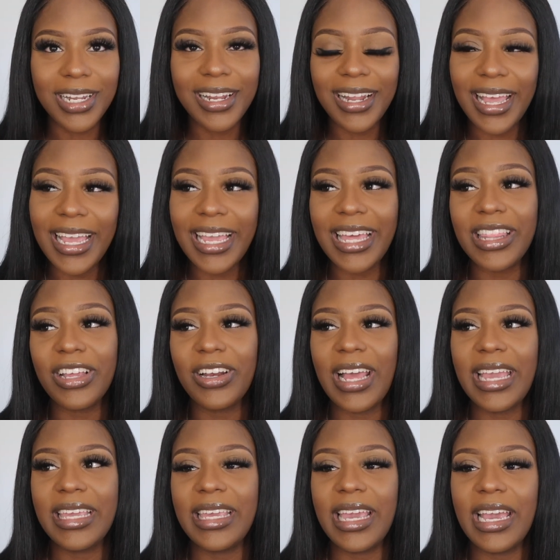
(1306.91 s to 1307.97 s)
like, and they're
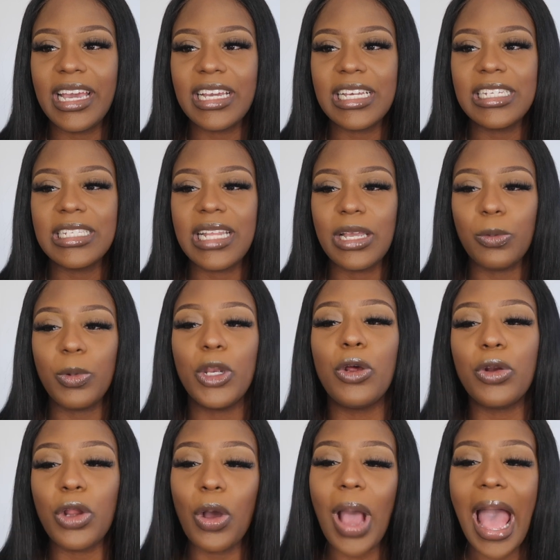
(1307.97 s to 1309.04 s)
like, yeah, because like we
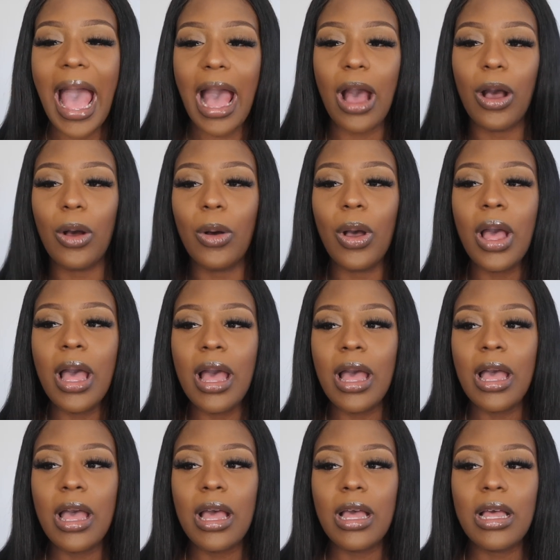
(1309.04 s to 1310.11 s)
don't know how
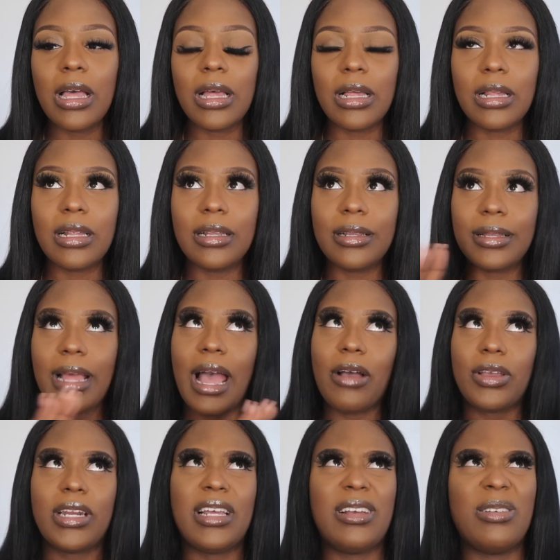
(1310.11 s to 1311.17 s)

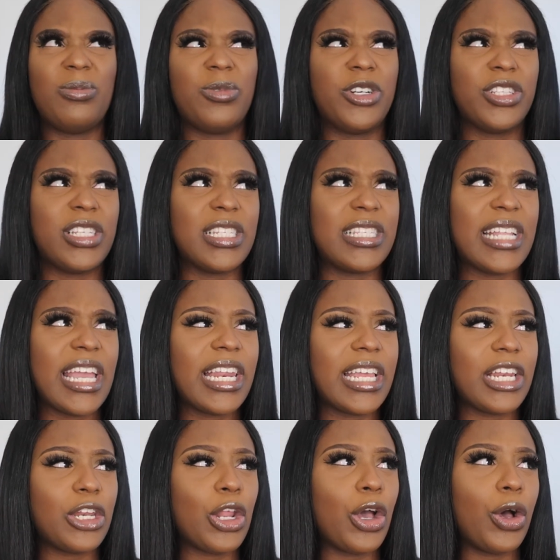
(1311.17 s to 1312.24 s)
how can I word this? They
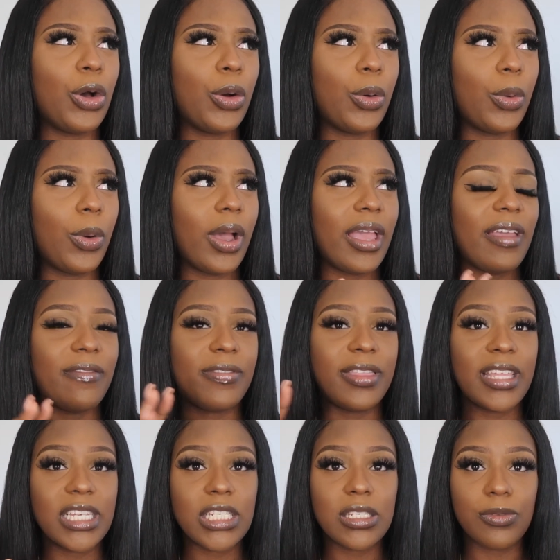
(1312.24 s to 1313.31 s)
didn't know
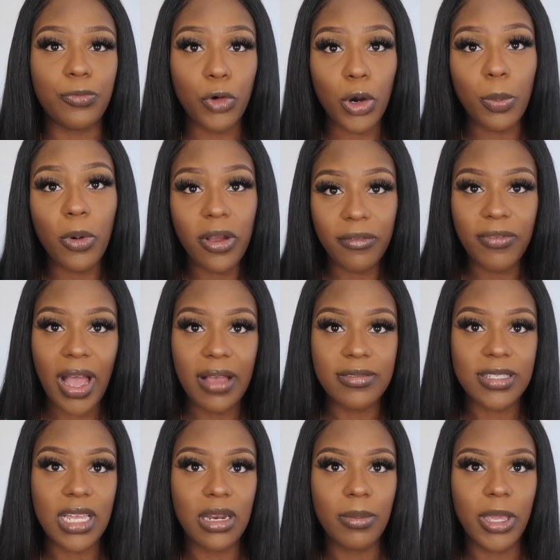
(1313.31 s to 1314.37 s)
if this
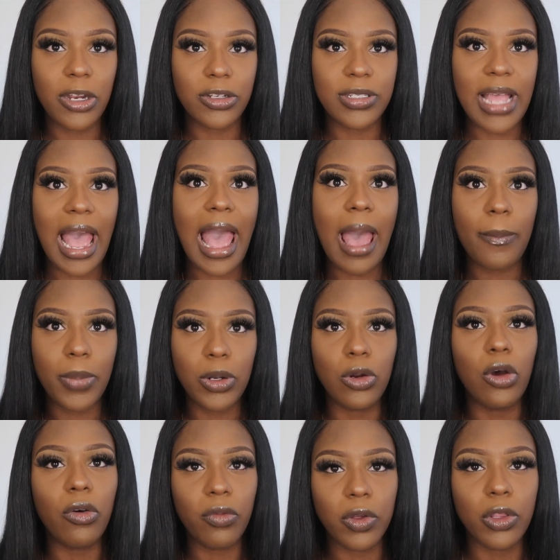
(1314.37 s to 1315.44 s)
4.5 centimeters
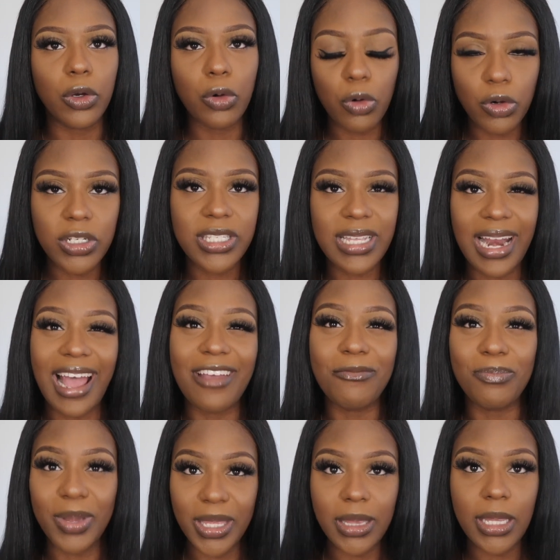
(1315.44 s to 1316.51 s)
happened over the course that
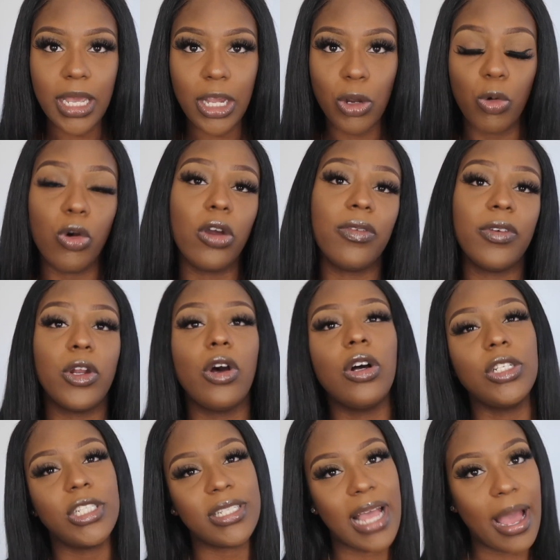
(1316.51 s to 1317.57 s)
I've been there or if it
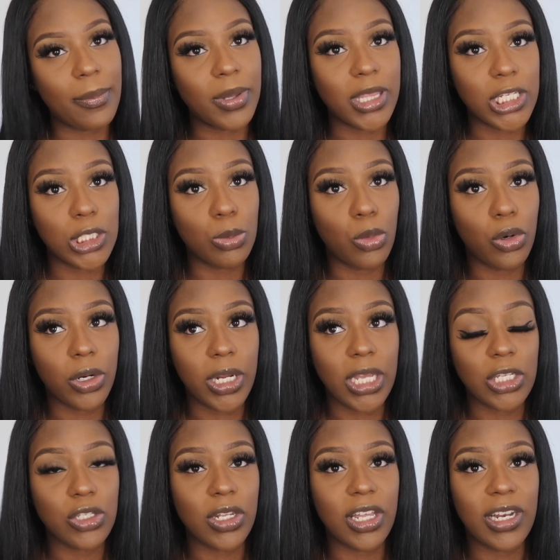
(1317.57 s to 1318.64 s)
all just happened this
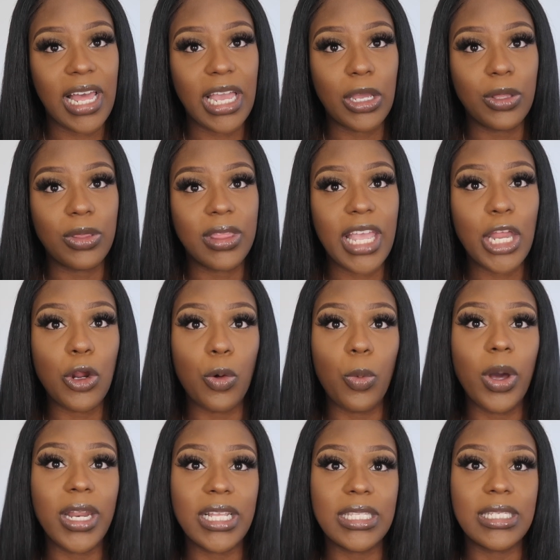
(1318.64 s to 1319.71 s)
morning. So they like, they
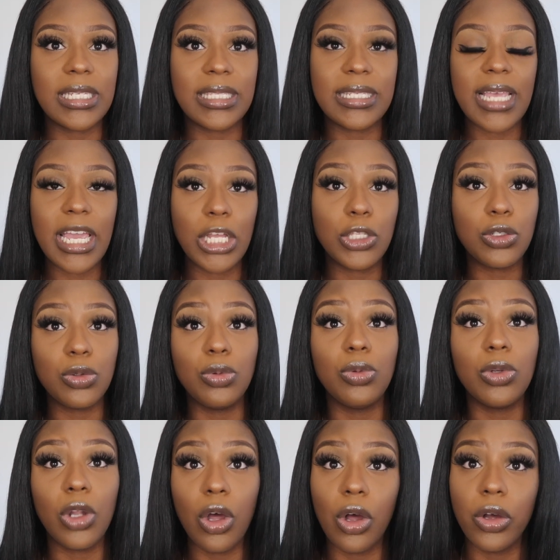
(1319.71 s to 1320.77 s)
don't want it to take too
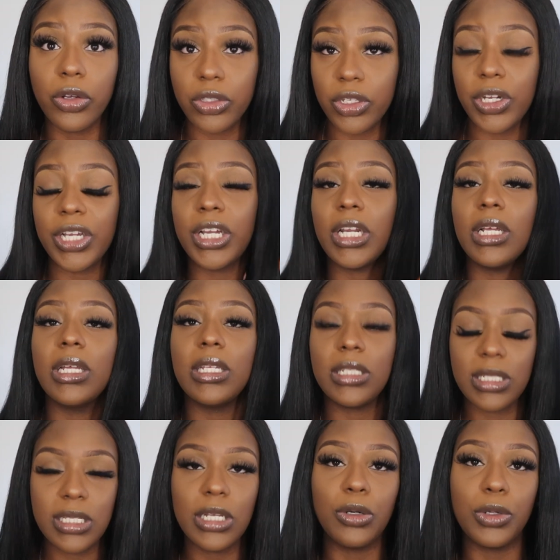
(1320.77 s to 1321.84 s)
long. So they're gonna
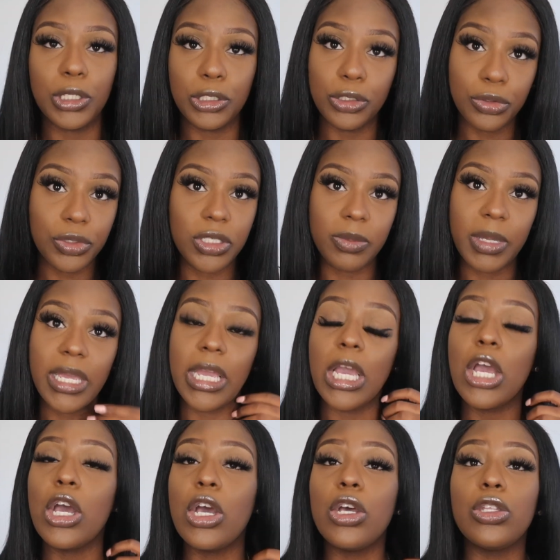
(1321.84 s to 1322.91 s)
still induce
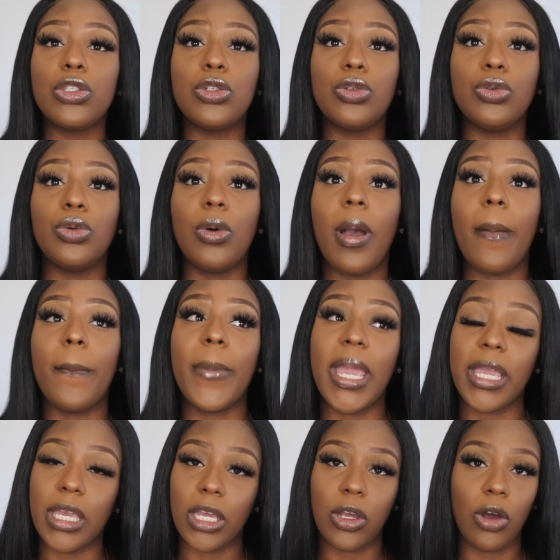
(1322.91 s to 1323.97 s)
me to
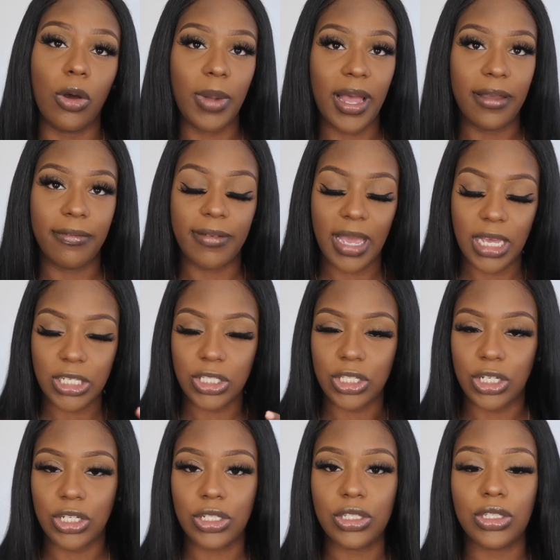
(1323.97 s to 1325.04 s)
make it by
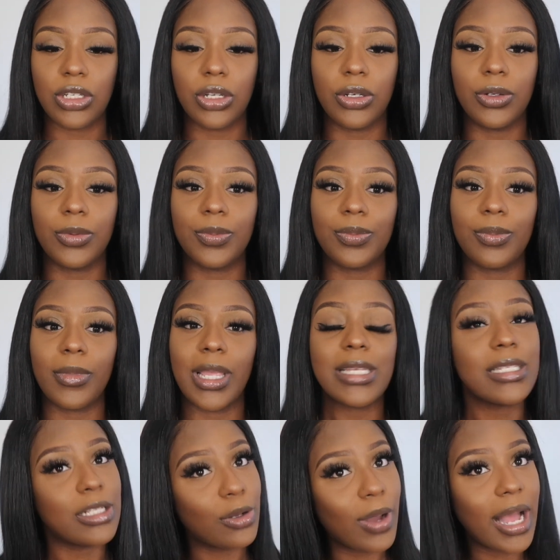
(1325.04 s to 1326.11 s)
faster. So
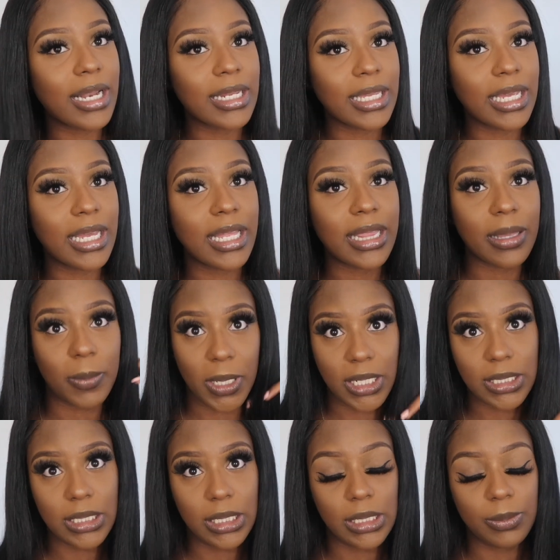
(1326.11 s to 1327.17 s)
still had to get the
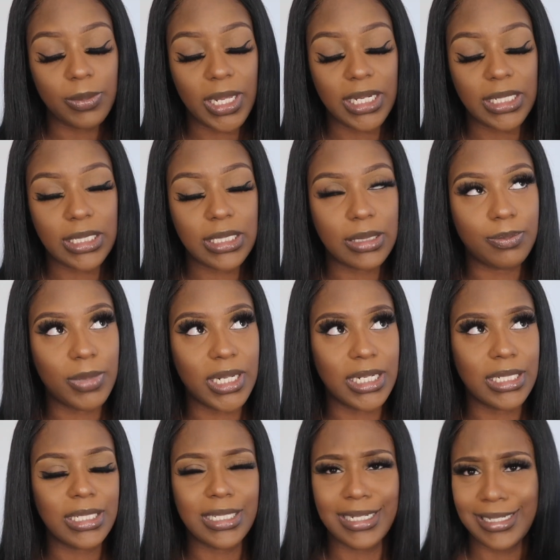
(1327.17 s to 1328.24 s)
penicillin,
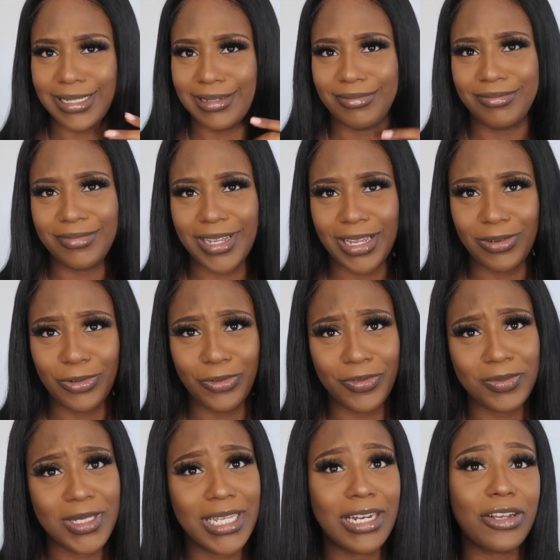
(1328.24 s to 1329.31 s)
penicillin I don't know
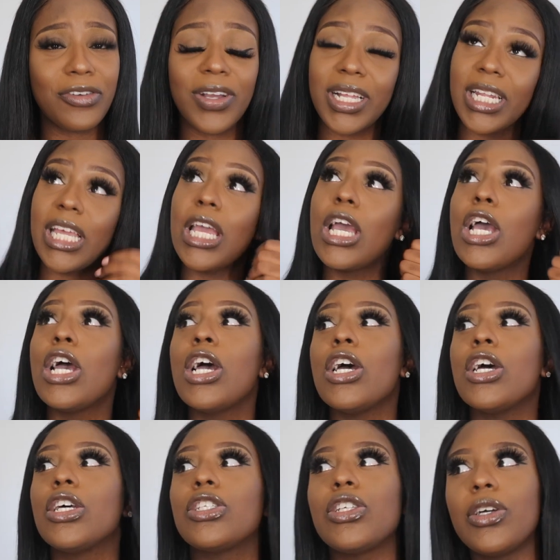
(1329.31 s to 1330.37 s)
if I'm saying that correctly.
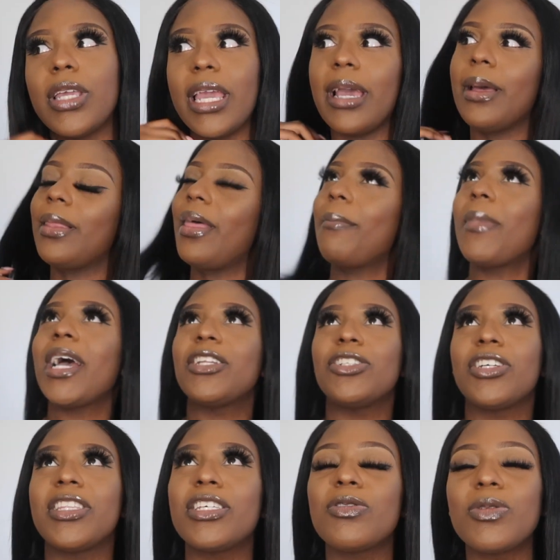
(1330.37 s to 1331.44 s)
So yeah, and mind
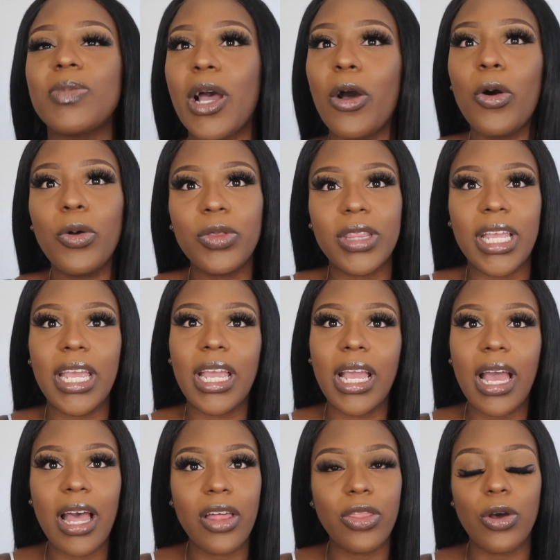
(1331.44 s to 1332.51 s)
you, this was my whole
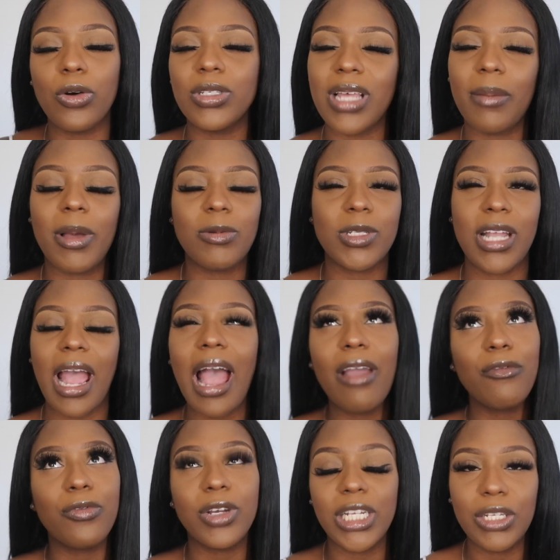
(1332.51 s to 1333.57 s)
thing the whole time I was there. I
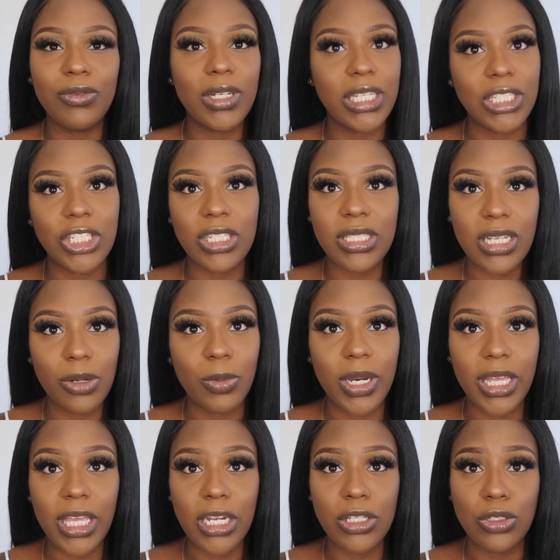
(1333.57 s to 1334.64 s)
really, really just didn't
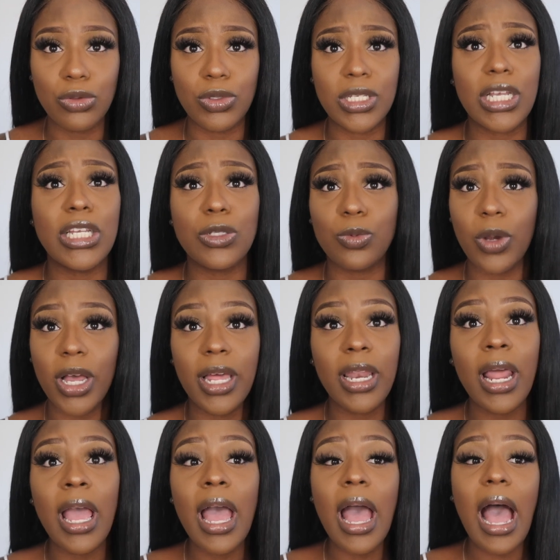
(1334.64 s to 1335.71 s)
want to get induced because
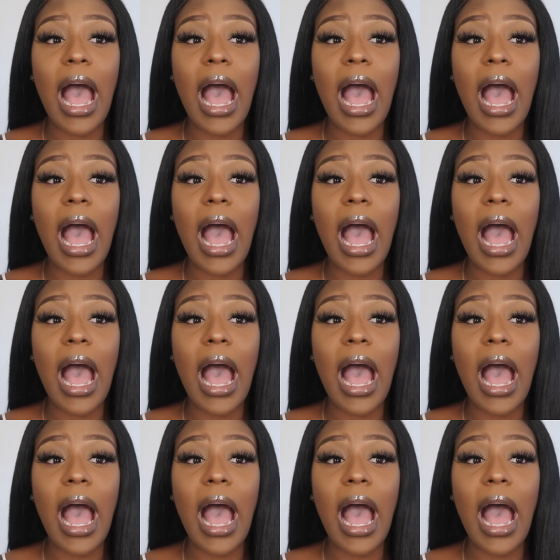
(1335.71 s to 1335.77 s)
one,